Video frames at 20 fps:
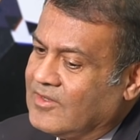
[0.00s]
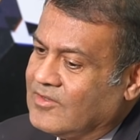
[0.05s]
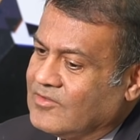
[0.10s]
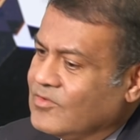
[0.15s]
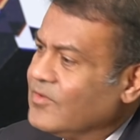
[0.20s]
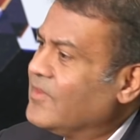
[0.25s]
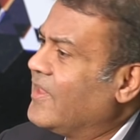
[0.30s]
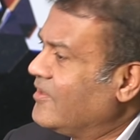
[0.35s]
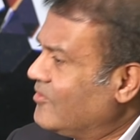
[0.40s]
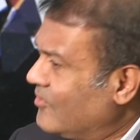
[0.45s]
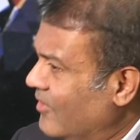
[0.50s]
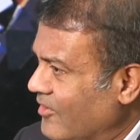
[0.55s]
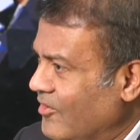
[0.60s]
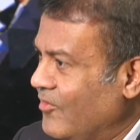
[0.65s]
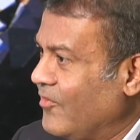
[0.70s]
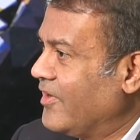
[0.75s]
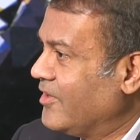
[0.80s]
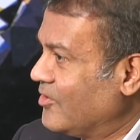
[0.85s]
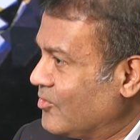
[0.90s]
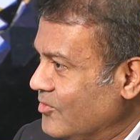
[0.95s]
So that's why
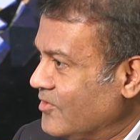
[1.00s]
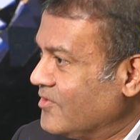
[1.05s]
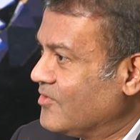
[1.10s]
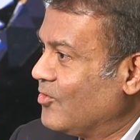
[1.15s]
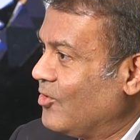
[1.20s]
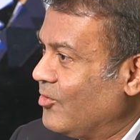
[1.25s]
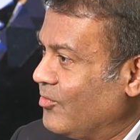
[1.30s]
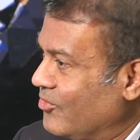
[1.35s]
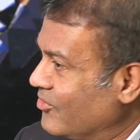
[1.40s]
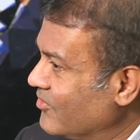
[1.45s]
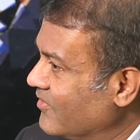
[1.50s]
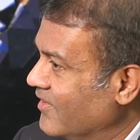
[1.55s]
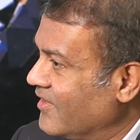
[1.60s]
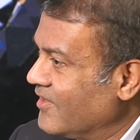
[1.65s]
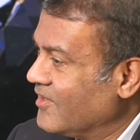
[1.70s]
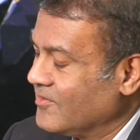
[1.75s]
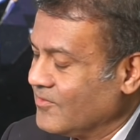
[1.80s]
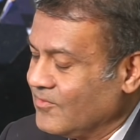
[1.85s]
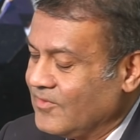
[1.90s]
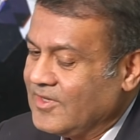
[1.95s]
we went through this whole
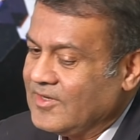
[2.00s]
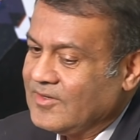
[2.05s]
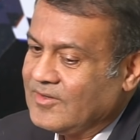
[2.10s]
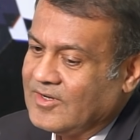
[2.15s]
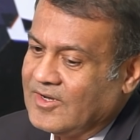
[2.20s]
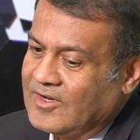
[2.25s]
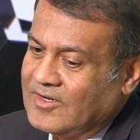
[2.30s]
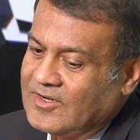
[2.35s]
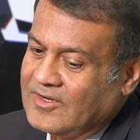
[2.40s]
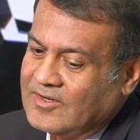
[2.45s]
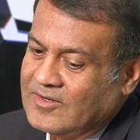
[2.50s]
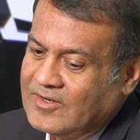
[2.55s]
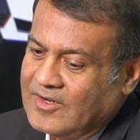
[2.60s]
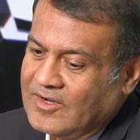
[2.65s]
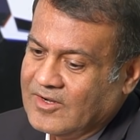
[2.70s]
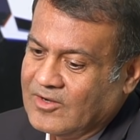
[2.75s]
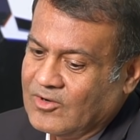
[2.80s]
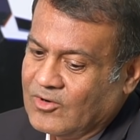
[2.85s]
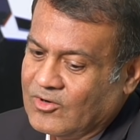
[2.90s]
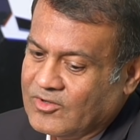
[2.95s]
process. We
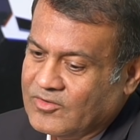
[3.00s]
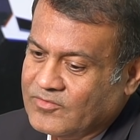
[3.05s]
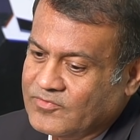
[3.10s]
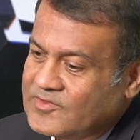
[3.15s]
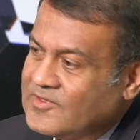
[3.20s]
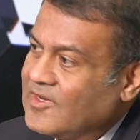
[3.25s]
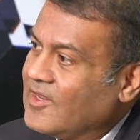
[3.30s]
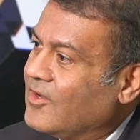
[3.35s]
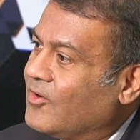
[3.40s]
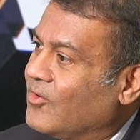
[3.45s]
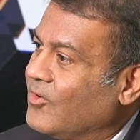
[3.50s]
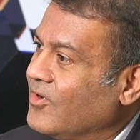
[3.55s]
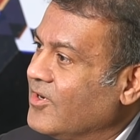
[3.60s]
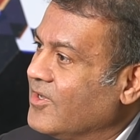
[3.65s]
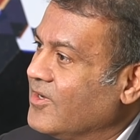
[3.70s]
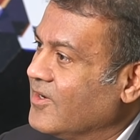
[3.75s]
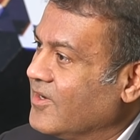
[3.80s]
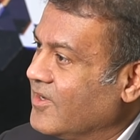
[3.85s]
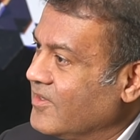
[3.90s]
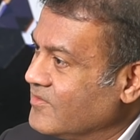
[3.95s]
did a lot of
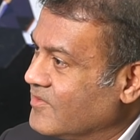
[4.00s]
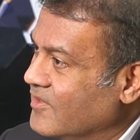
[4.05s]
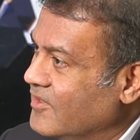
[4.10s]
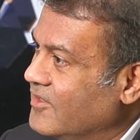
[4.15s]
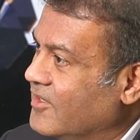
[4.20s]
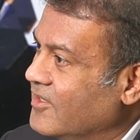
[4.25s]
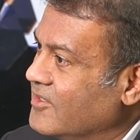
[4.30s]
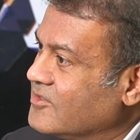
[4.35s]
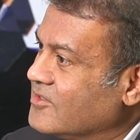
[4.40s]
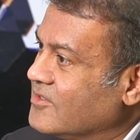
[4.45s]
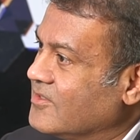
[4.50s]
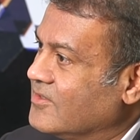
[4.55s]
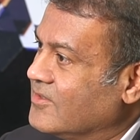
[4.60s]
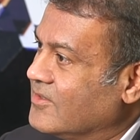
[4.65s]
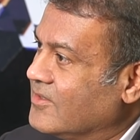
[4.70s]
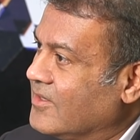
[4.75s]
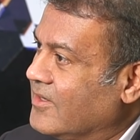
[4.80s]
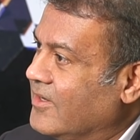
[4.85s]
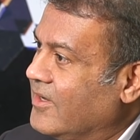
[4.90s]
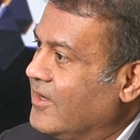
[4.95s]
stakeholder
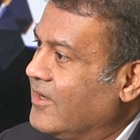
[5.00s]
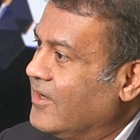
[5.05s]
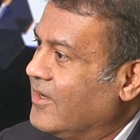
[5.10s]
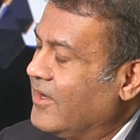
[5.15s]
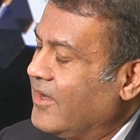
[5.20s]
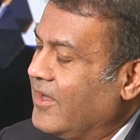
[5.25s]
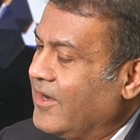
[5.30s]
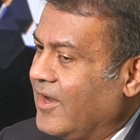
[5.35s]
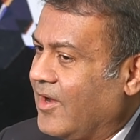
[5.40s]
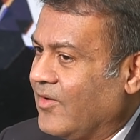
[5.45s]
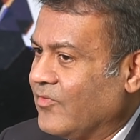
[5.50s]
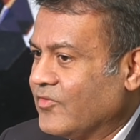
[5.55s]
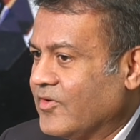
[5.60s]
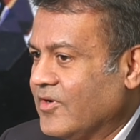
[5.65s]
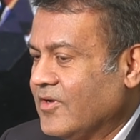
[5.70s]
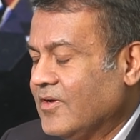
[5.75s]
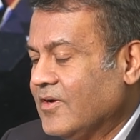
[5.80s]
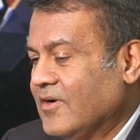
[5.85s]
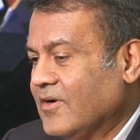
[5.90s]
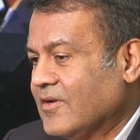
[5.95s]
consultation, and
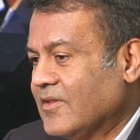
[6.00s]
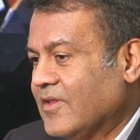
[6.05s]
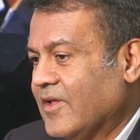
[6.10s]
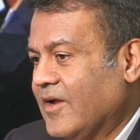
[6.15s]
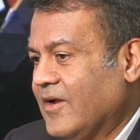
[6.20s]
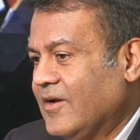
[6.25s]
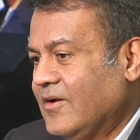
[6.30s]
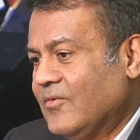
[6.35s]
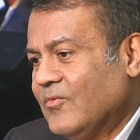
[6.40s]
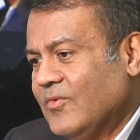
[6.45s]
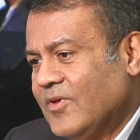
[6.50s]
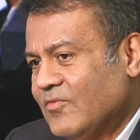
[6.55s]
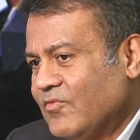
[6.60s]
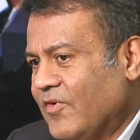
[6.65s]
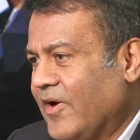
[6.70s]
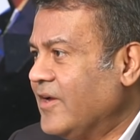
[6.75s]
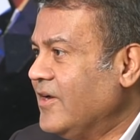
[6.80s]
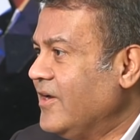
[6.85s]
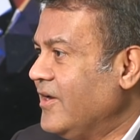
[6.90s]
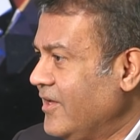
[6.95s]
after that we
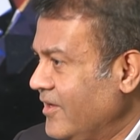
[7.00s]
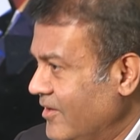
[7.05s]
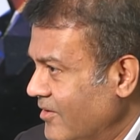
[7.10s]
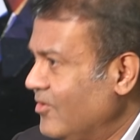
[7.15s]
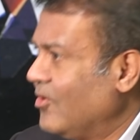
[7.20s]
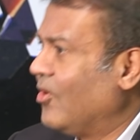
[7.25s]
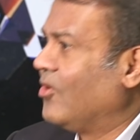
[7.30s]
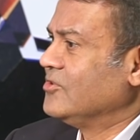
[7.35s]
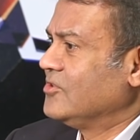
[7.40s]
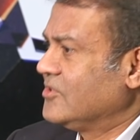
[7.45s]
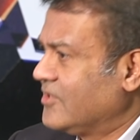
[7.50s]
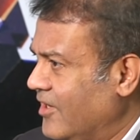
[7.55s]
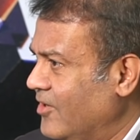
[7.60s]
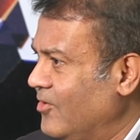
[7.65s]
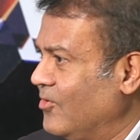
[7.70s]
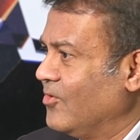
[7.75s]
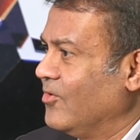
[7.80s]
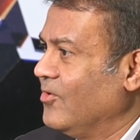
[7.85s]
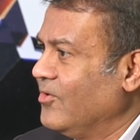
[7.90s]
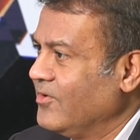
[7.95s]
finally launched our
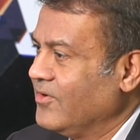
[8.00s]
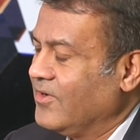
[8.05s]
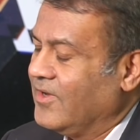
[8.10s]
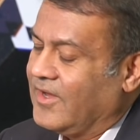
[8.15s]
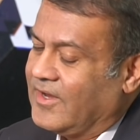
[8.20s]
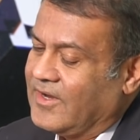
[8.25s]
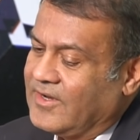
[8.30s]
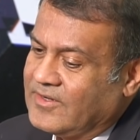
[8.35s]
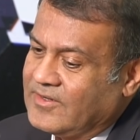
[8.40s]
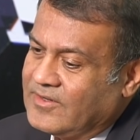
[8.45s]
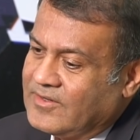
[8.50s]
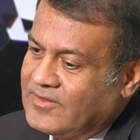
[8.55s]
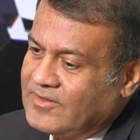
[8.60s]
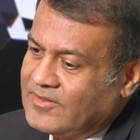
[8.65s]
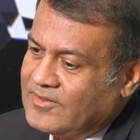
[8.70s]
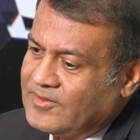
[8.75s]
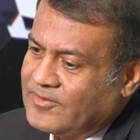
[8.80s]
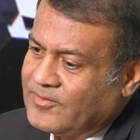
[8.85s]
logo, and